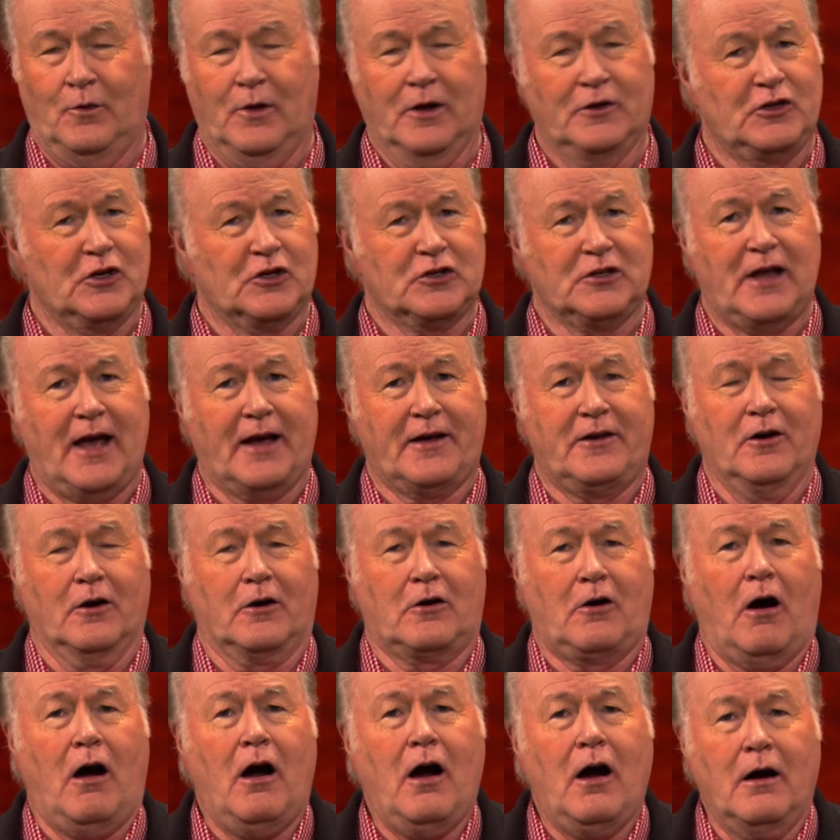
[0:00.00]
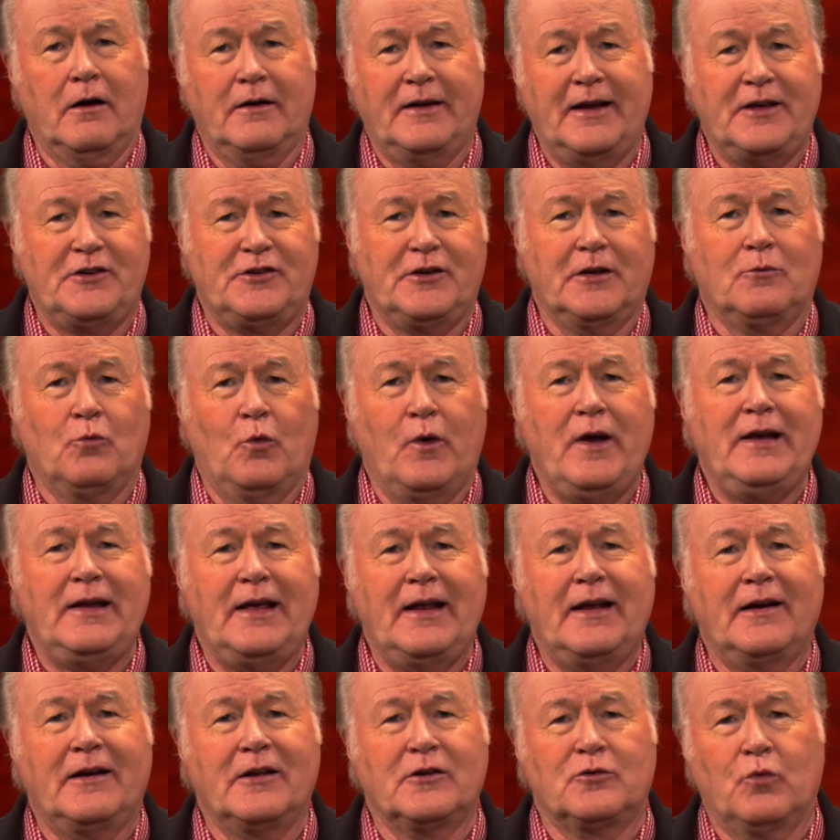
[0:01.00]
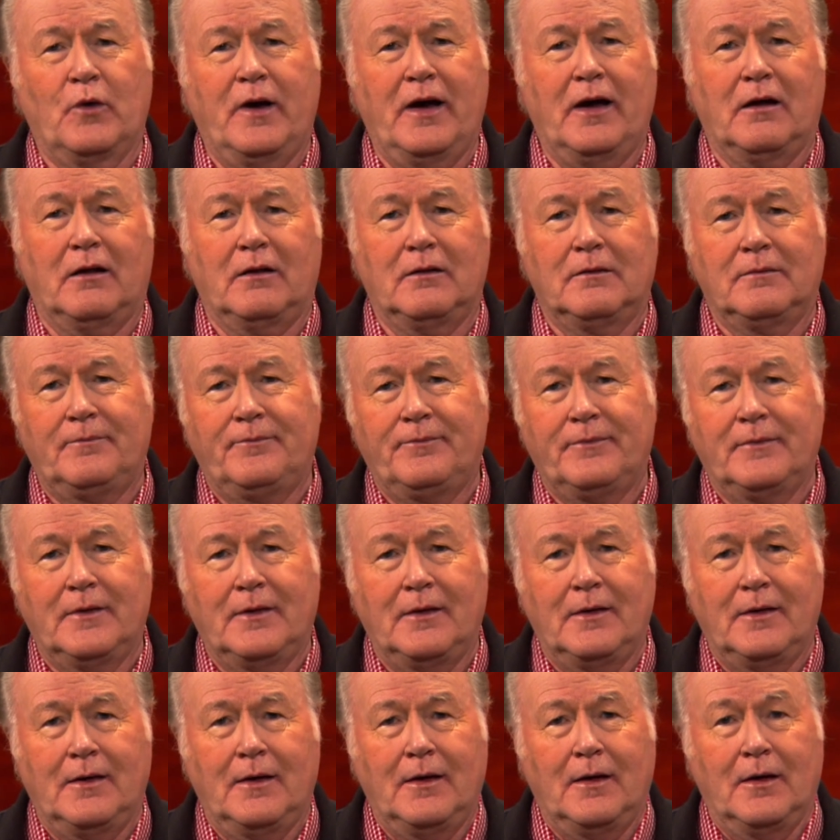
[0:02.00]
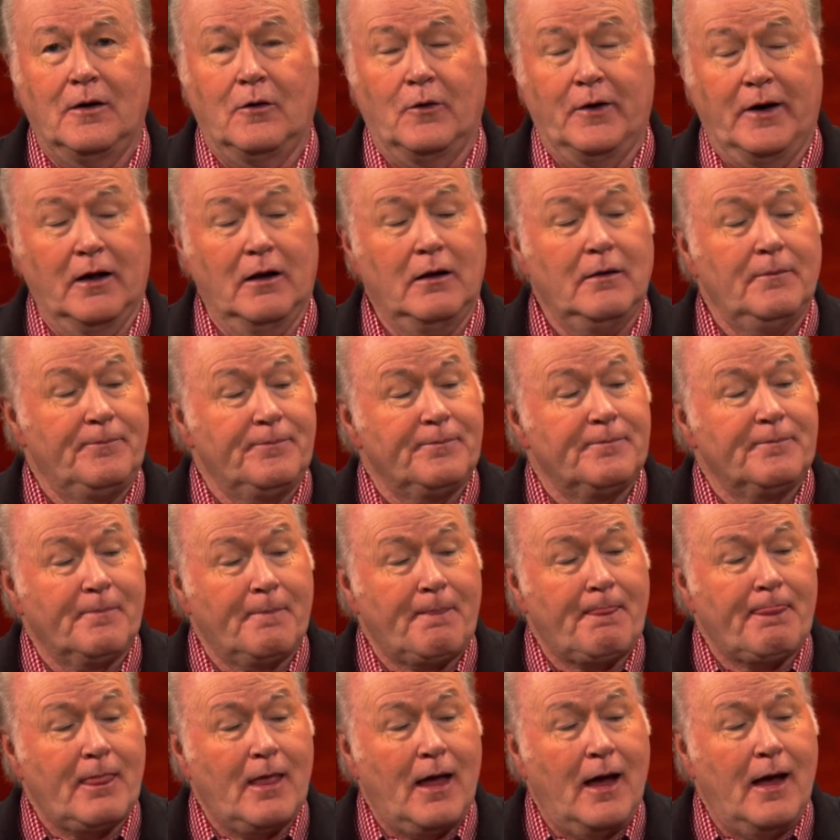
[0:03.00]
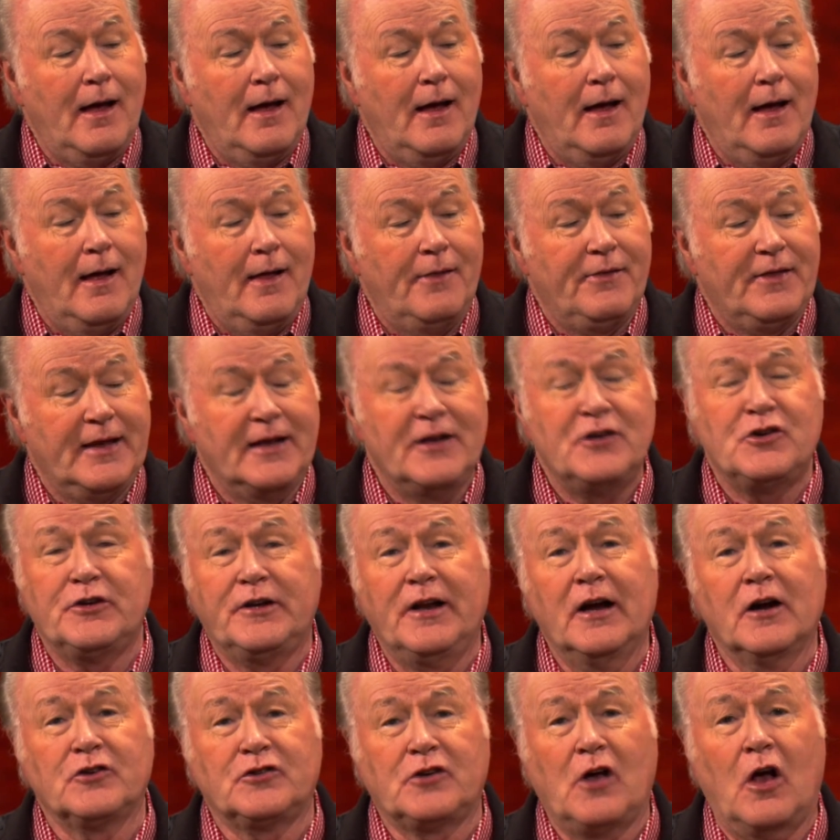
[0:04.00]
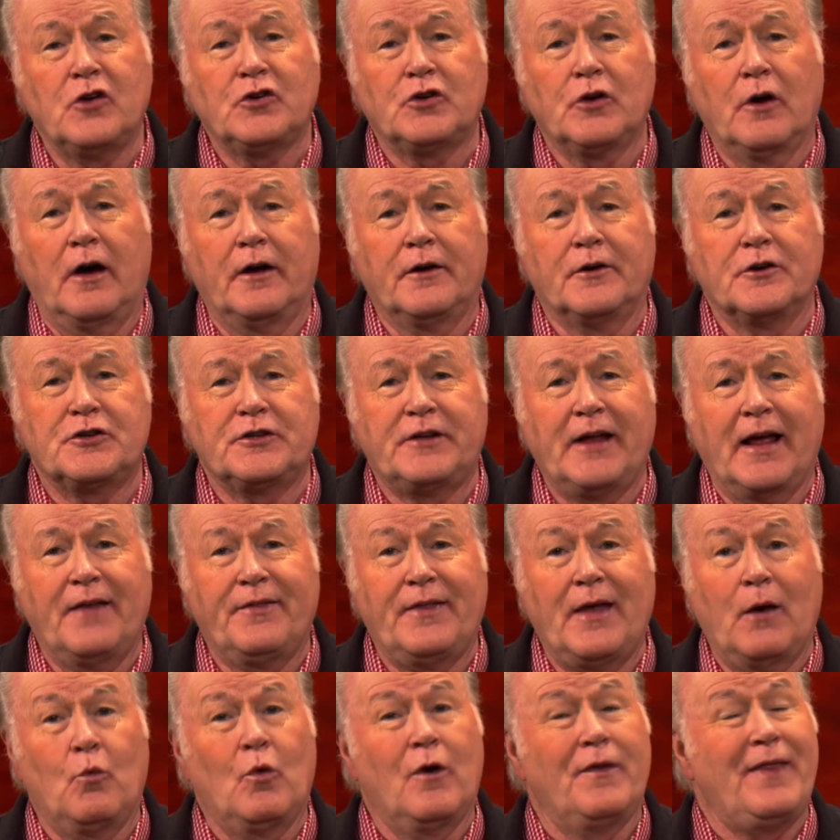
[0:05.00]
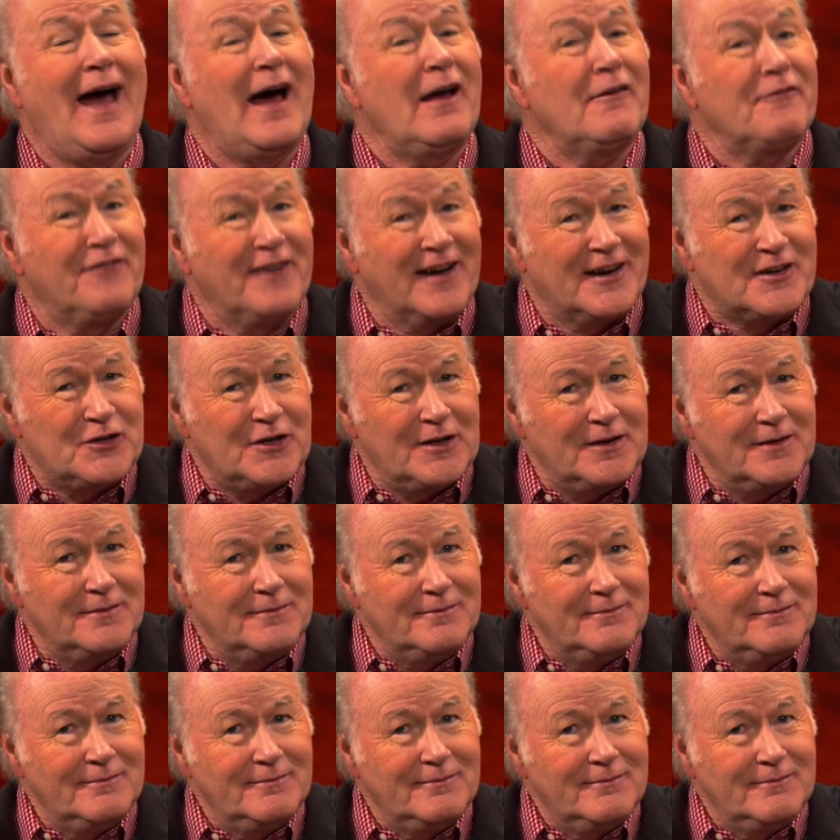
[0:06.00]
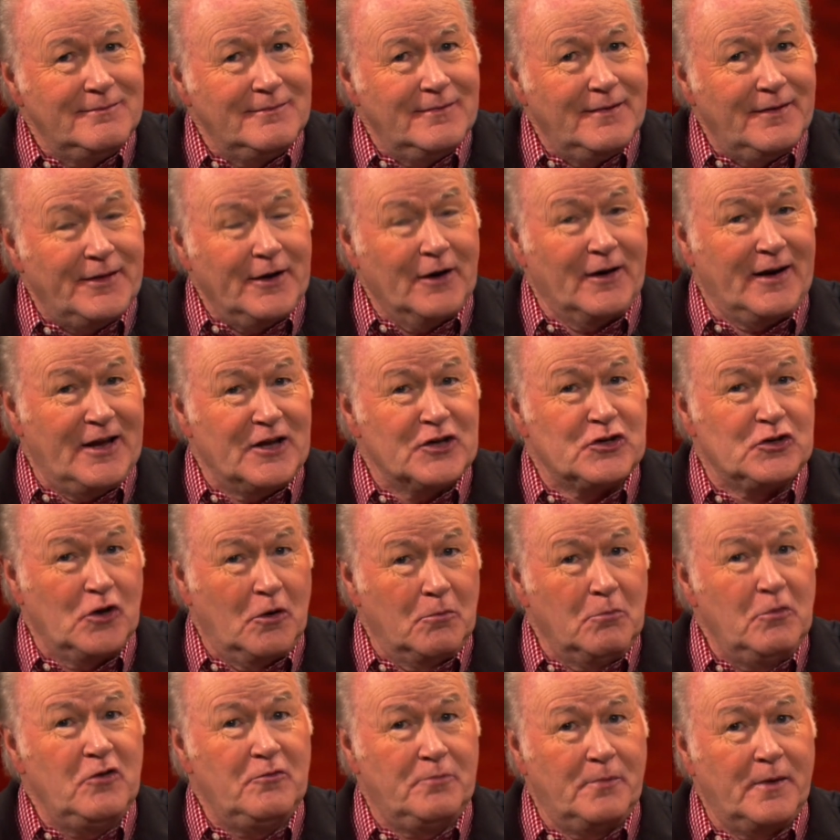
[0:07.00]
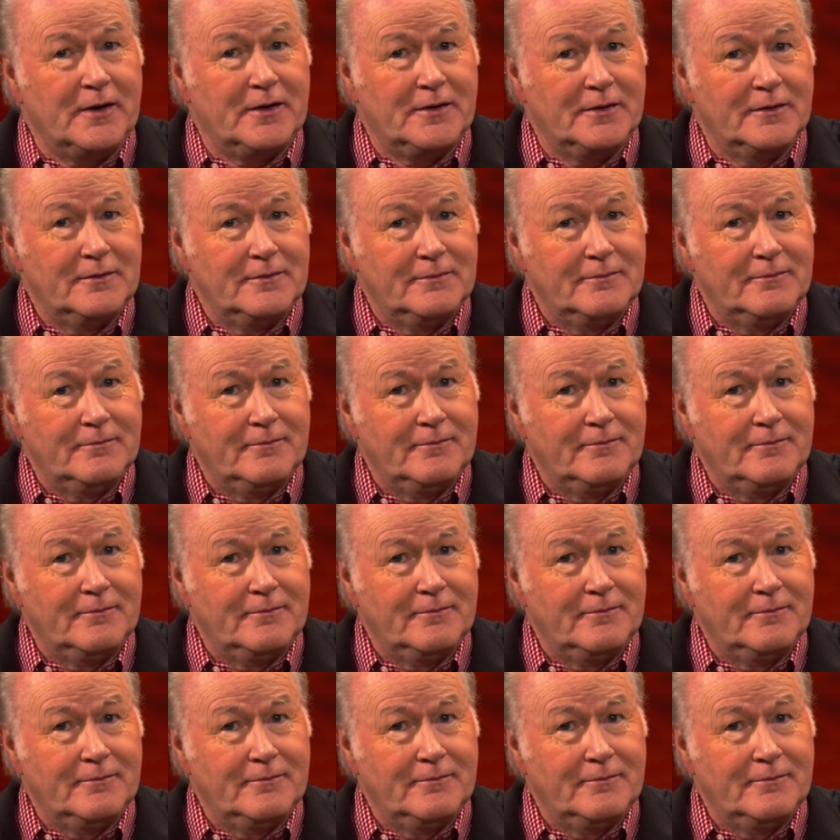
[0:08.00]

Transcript: Well, just like your car needs it, we need it as well. Well, the engineers also understand that without friction, there is no movement.